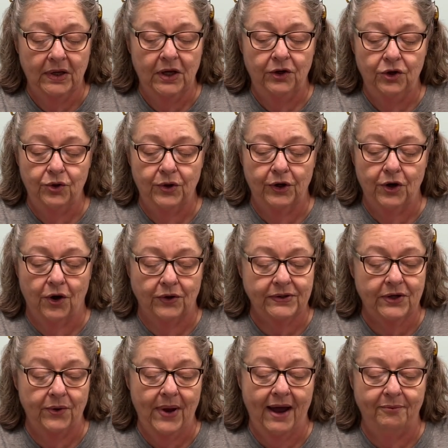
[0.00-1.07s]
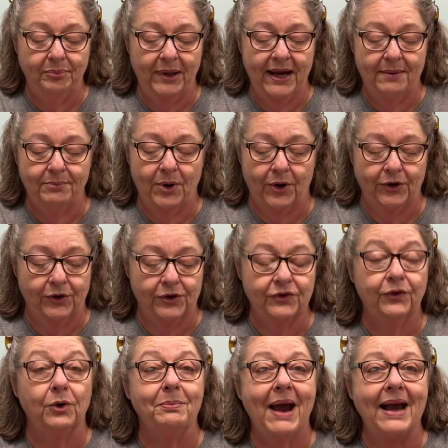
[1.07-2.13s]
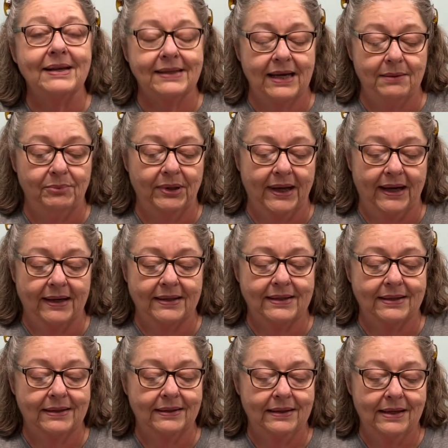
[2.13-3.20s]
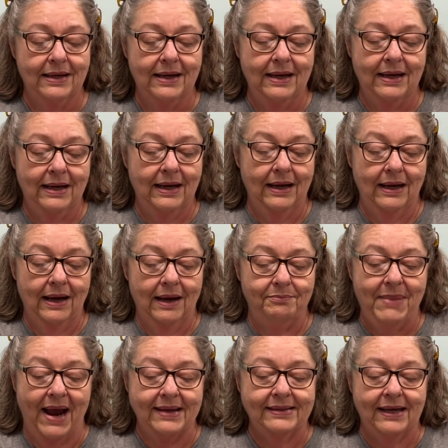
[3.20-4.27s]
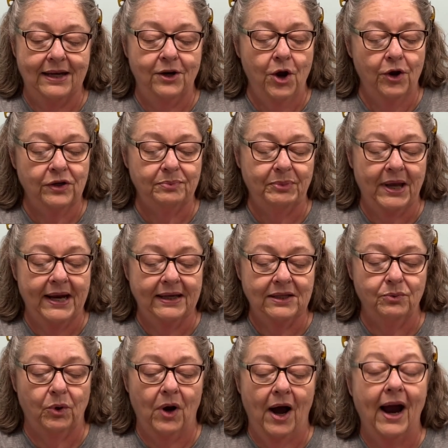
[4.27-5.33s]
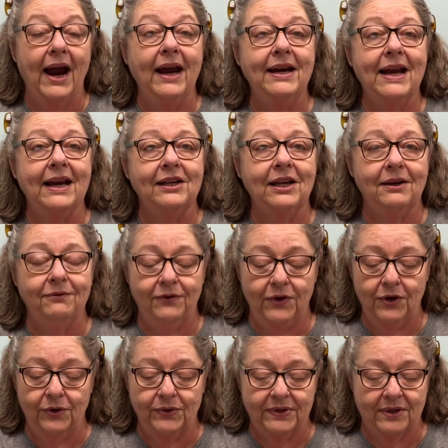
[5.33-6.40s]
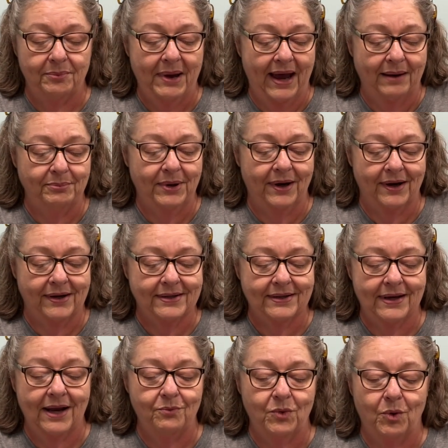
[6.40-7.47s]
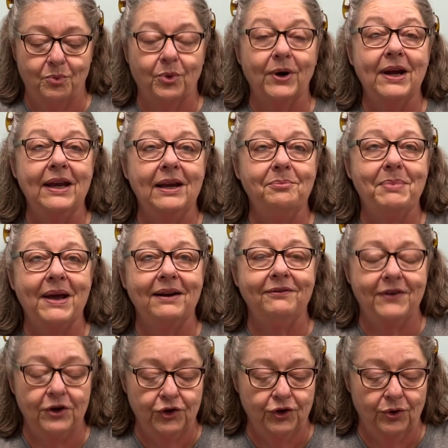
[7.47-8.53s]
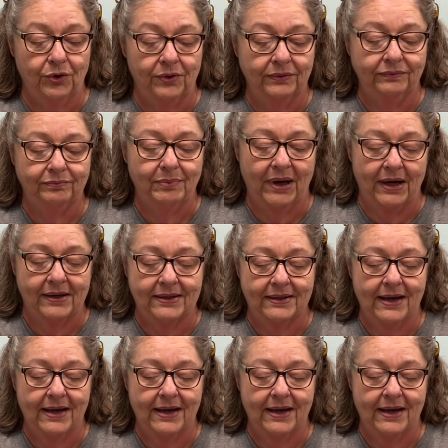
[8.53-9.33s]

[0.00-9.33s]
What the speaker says: You can also have plant partners for masking plants. Masking host plants will hide and confuse the bad bugs and will bring in beneficial bugs